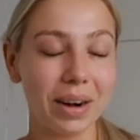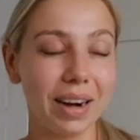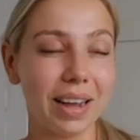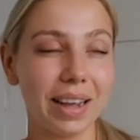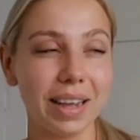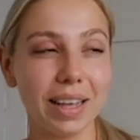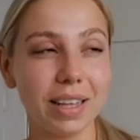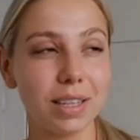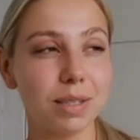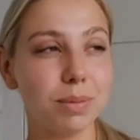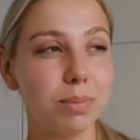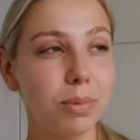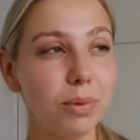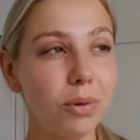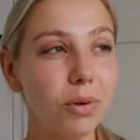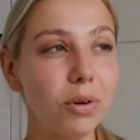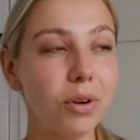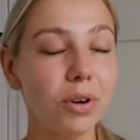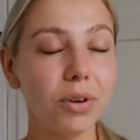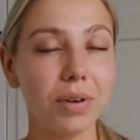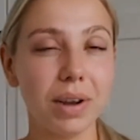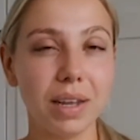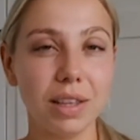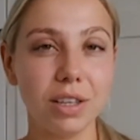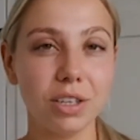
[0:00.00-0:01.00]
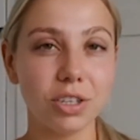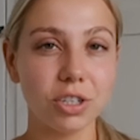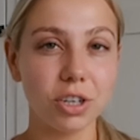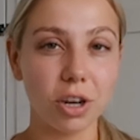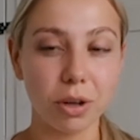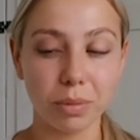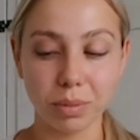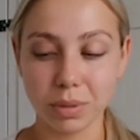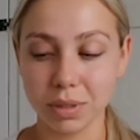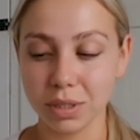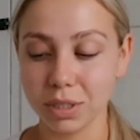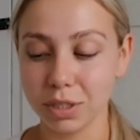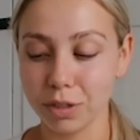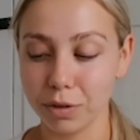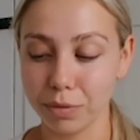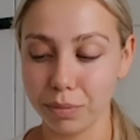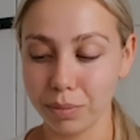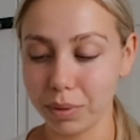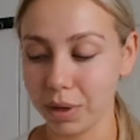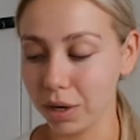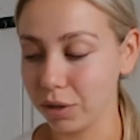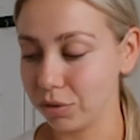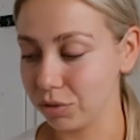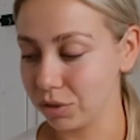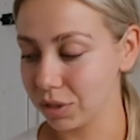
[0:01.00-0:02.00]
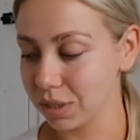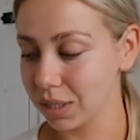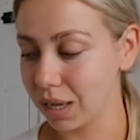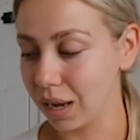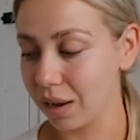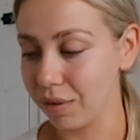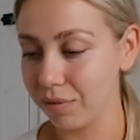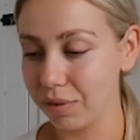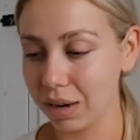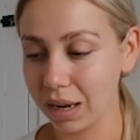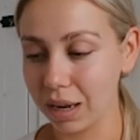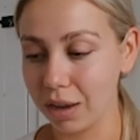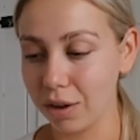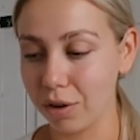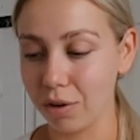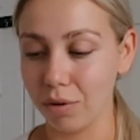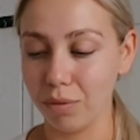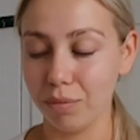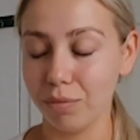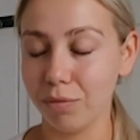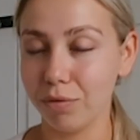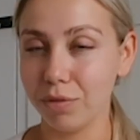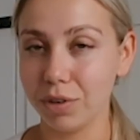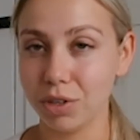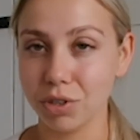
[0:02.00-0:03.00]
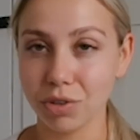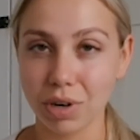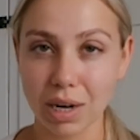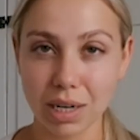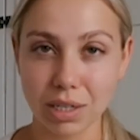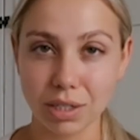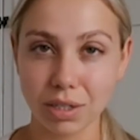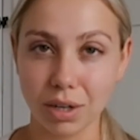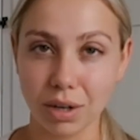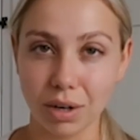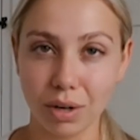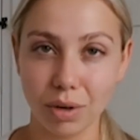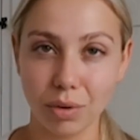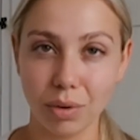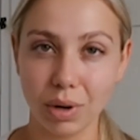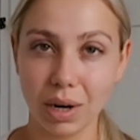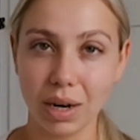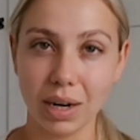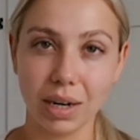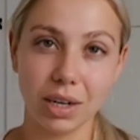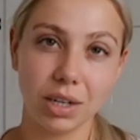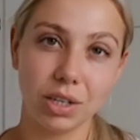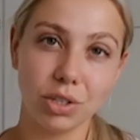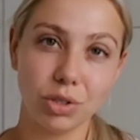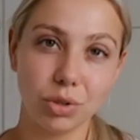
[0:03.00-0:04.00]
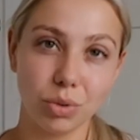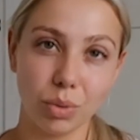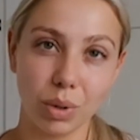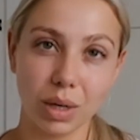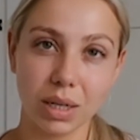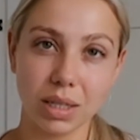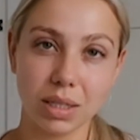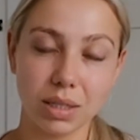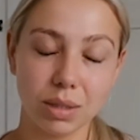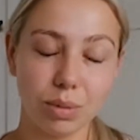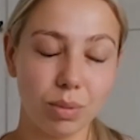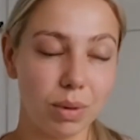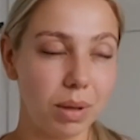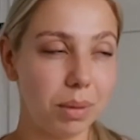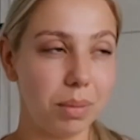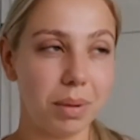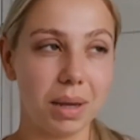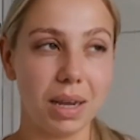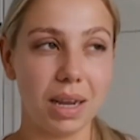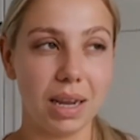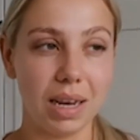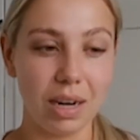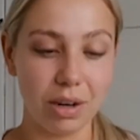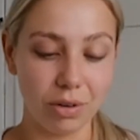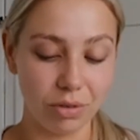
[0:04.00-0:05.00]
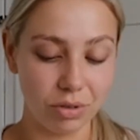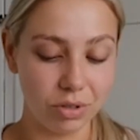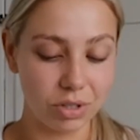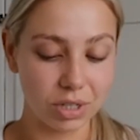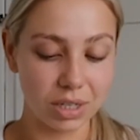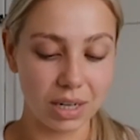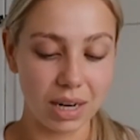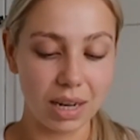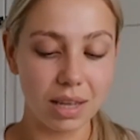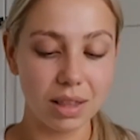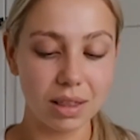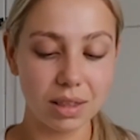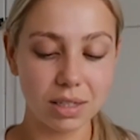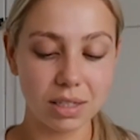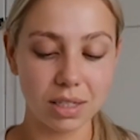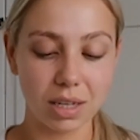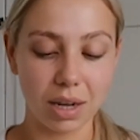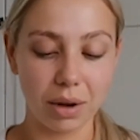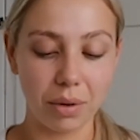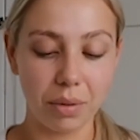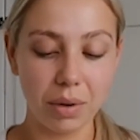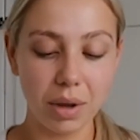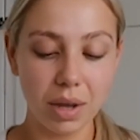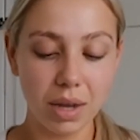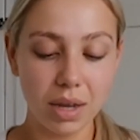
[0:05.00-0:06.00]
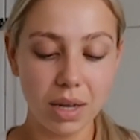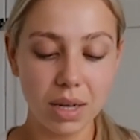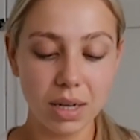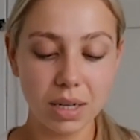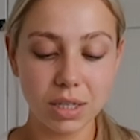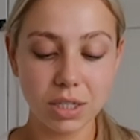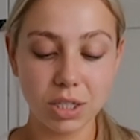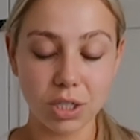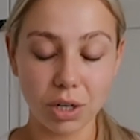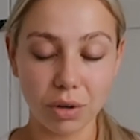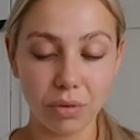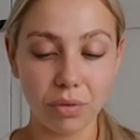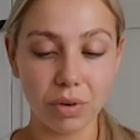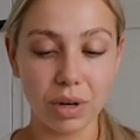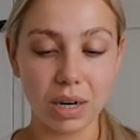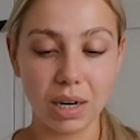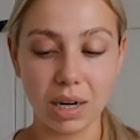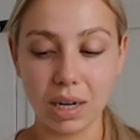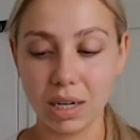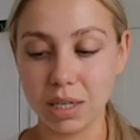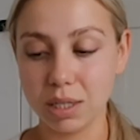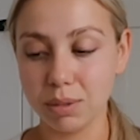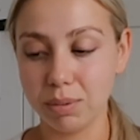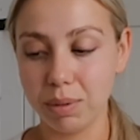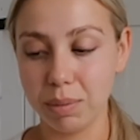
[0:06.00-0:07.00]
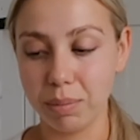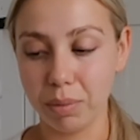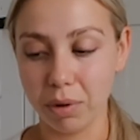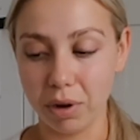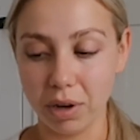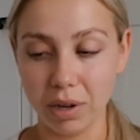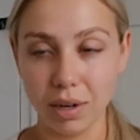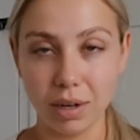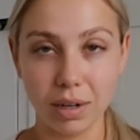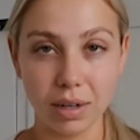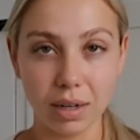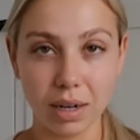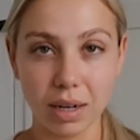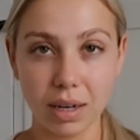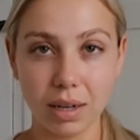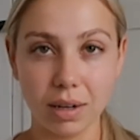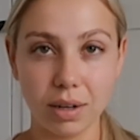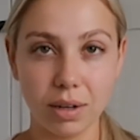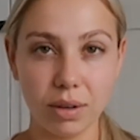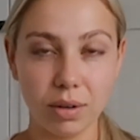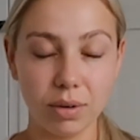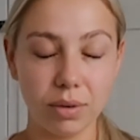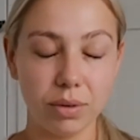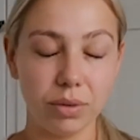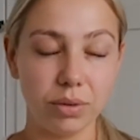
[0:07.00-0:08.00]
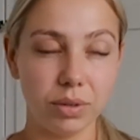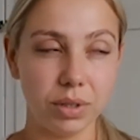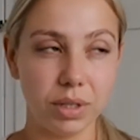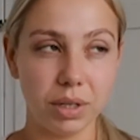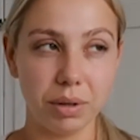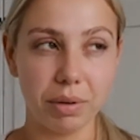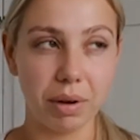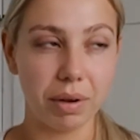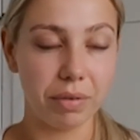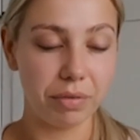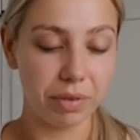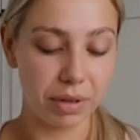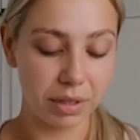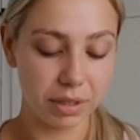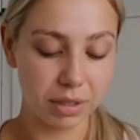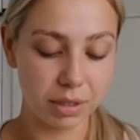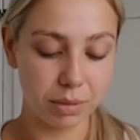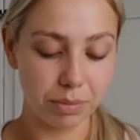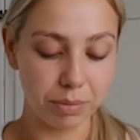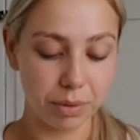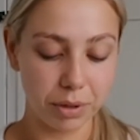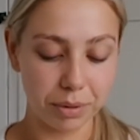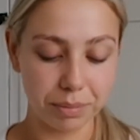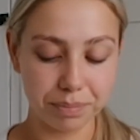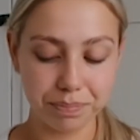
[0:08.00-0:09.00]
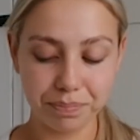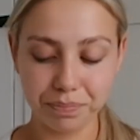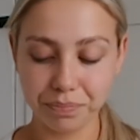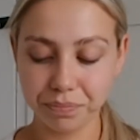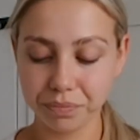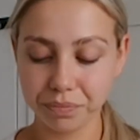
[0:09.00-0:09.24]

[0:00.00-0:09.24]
or like explore around the shops and stuff but I'll just have like a comfy dress on or like shorts with a bikini underneath so don't really need to be buying like all new outfits but